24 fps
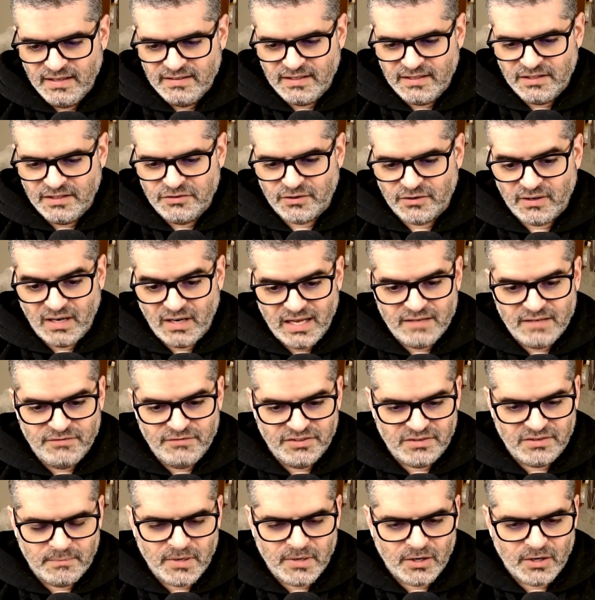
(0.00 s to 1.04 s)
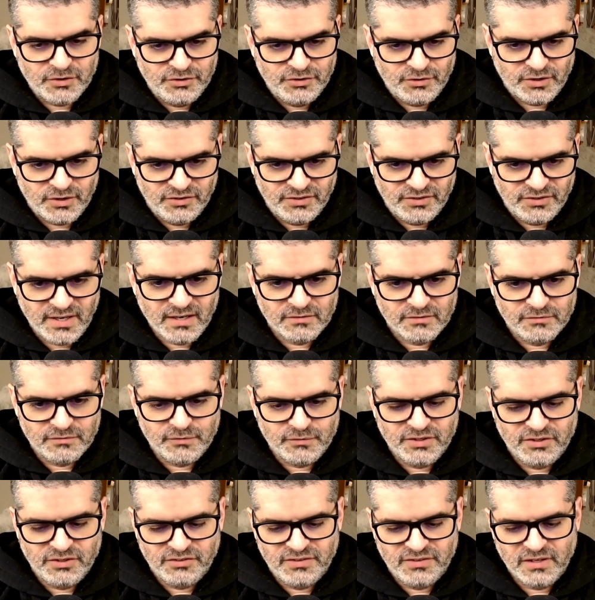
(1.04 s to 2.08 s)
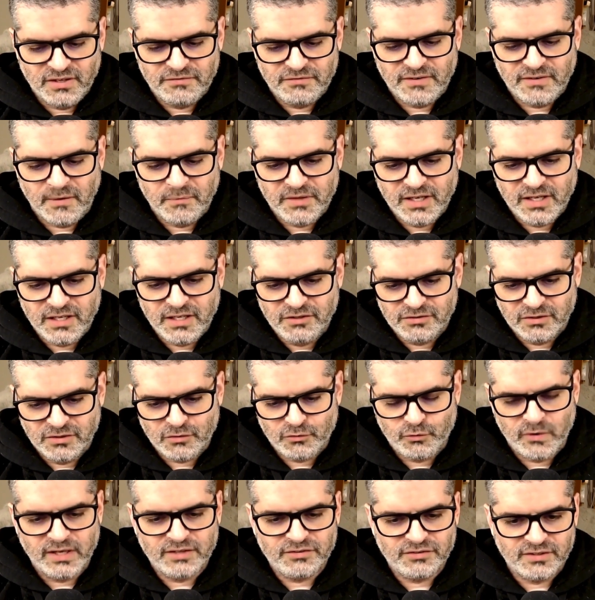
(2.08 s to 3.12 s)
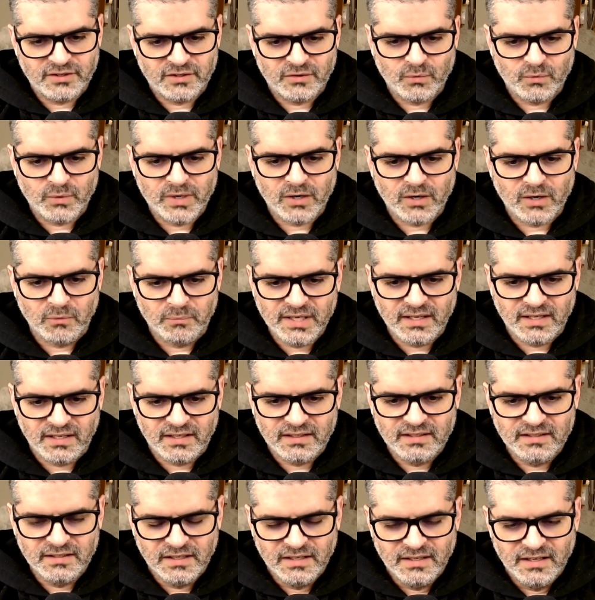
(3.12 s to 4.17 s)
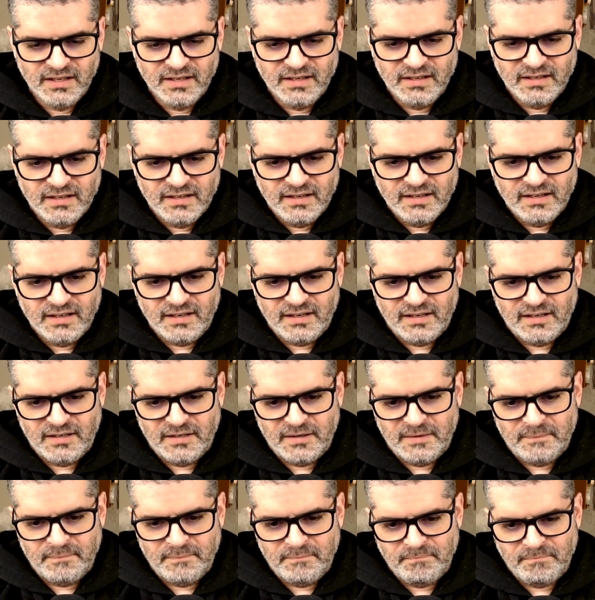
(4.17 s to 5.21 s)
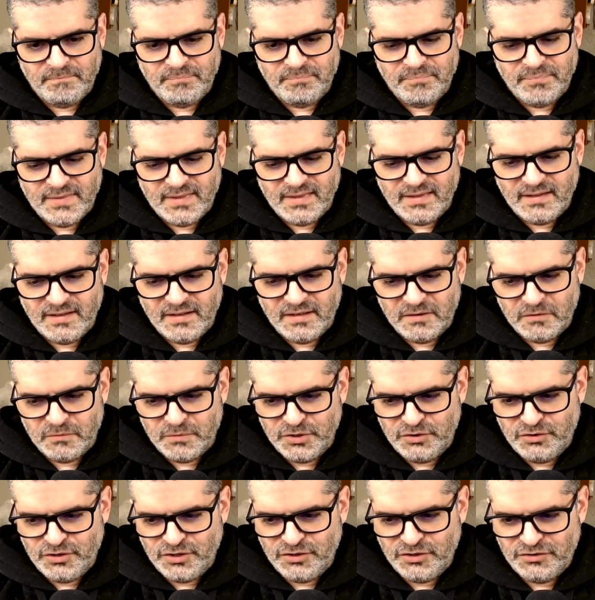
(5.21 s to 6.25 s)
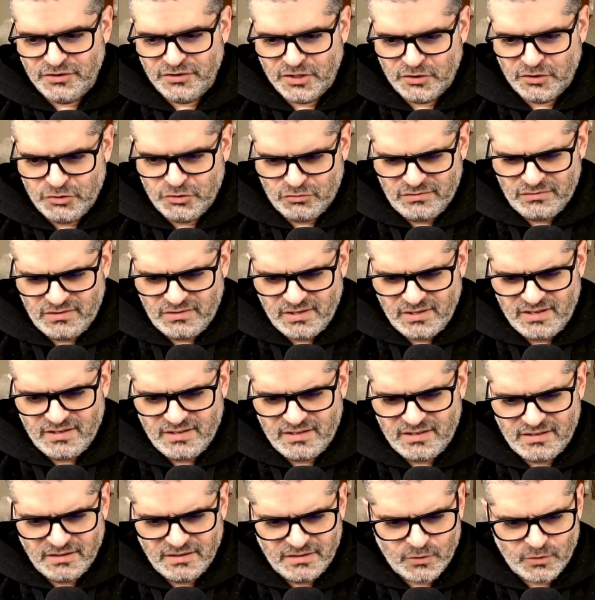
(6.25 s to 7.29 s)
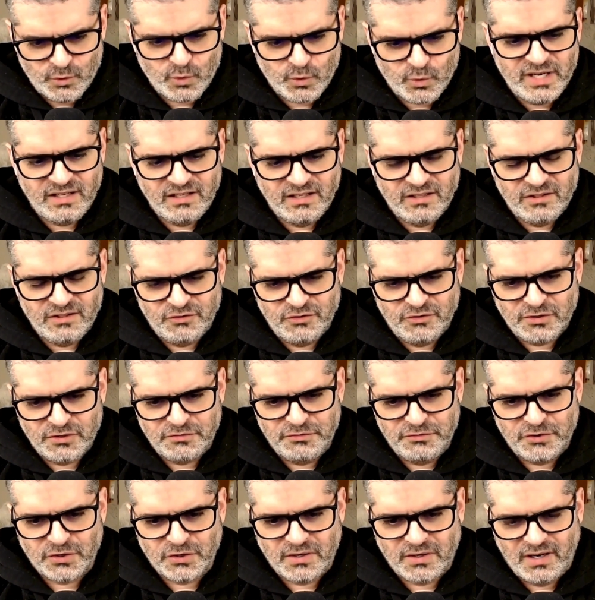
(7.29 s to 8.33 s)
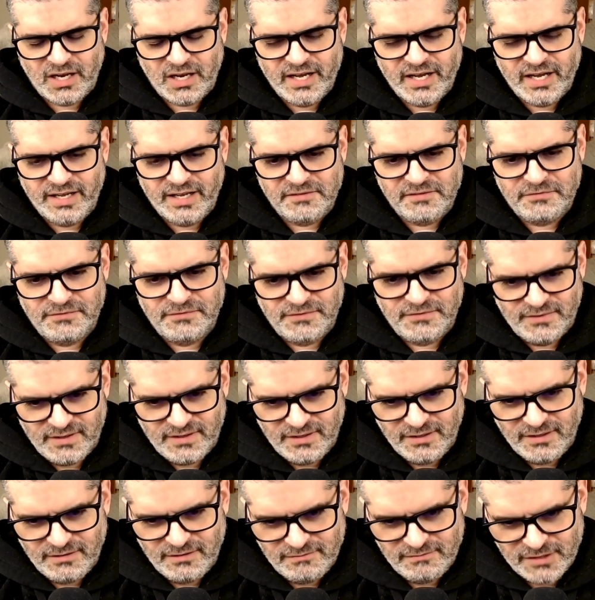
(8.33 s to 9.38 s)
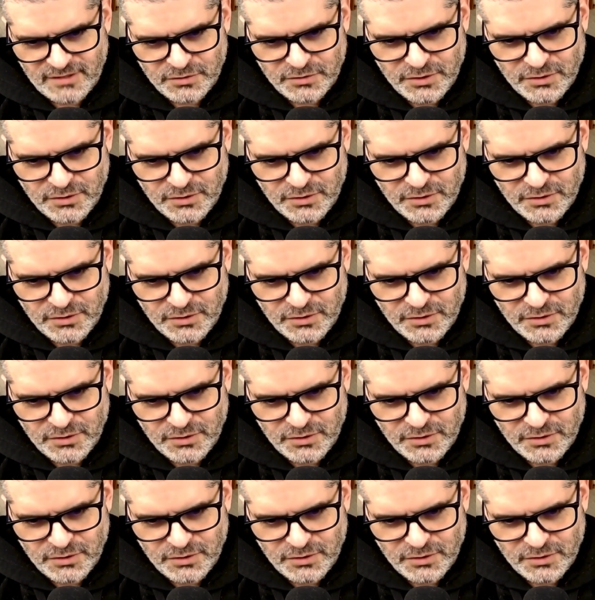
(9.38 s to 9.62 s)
that your life is about yourself, which is the foundation of Western well being. Um, which is you know you take the reins of your life and you know